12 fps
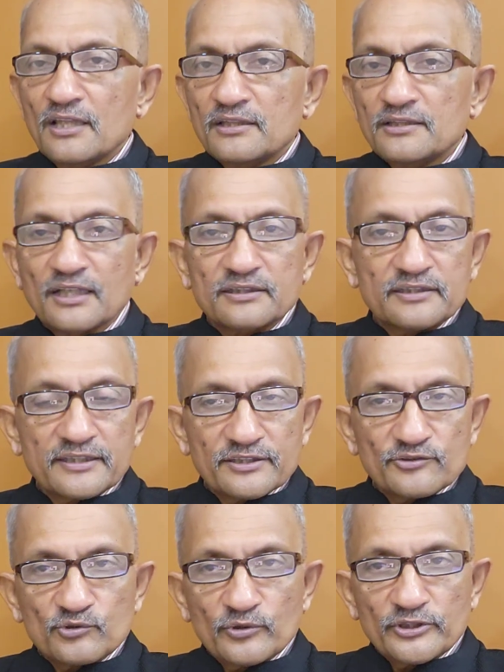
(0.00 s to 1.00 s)
Nothing
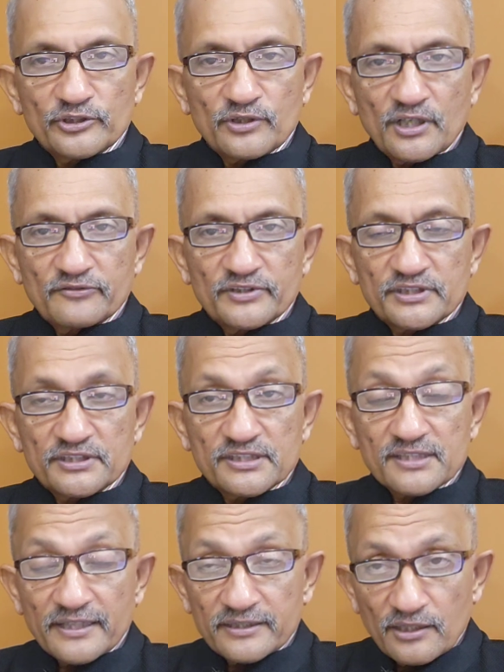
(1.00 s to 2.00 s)
is going to cover
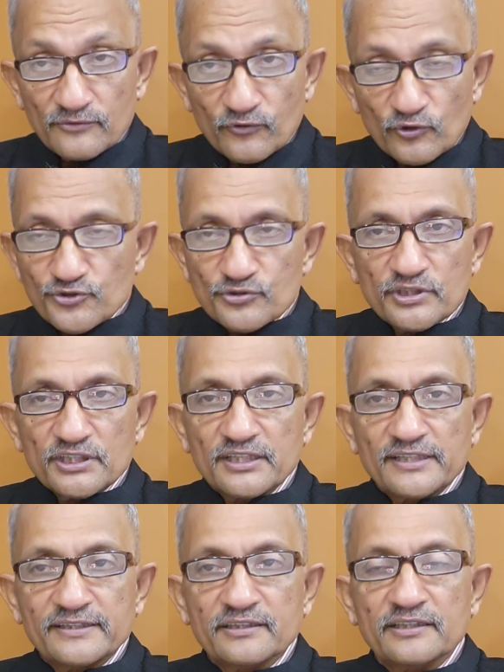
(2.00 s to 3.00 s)
this. And
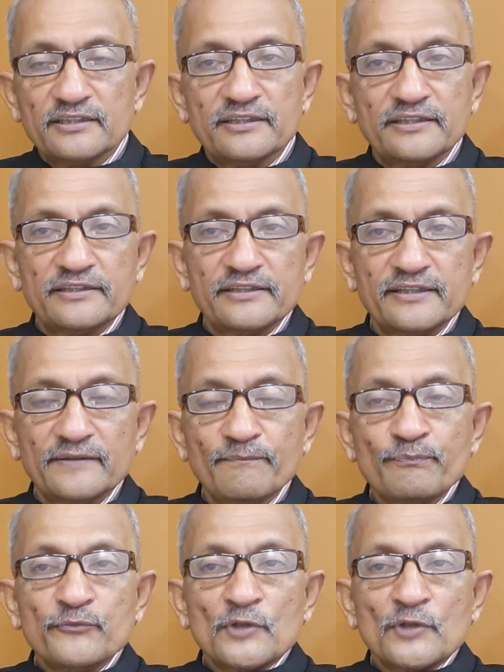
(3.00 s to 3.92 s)
unfortunately in India,